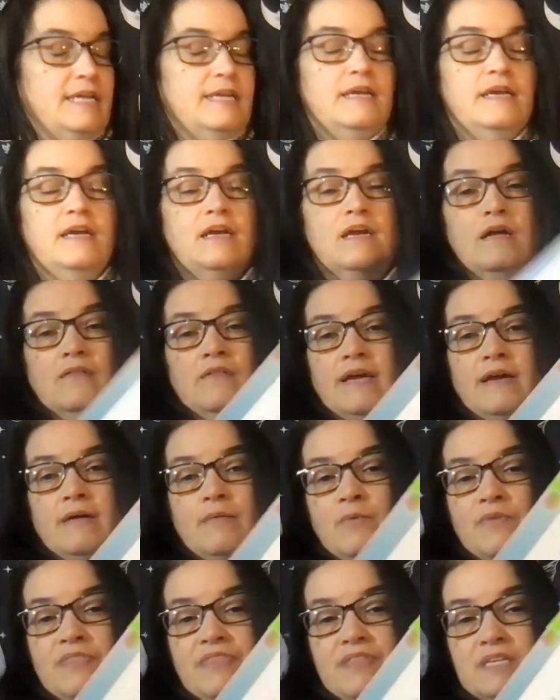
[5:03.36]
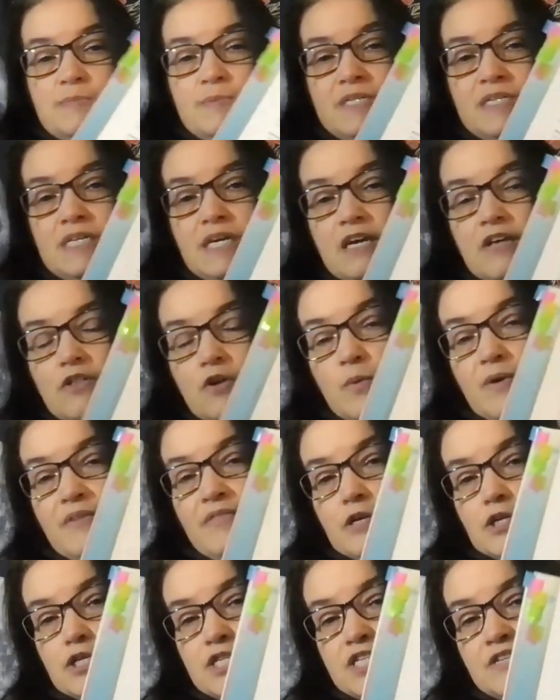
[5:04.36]
then, like with this particular
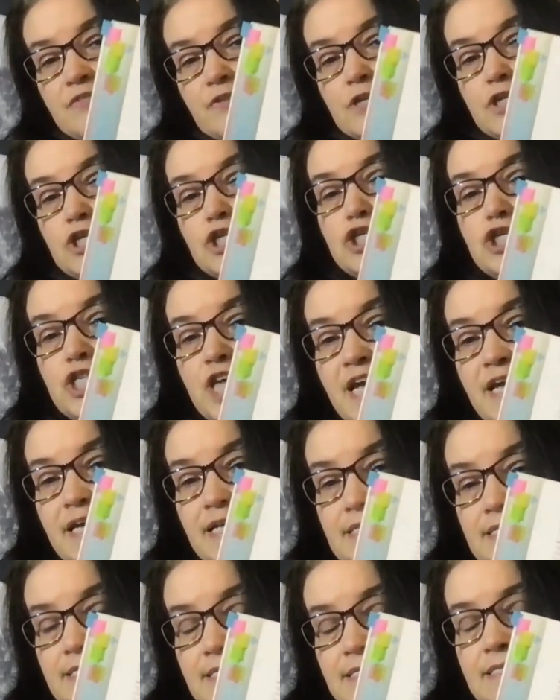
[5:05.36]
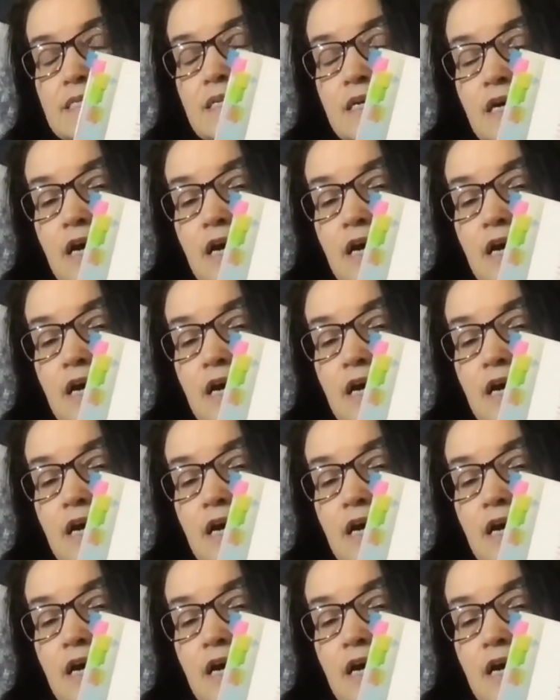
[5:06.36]
one, there's different shades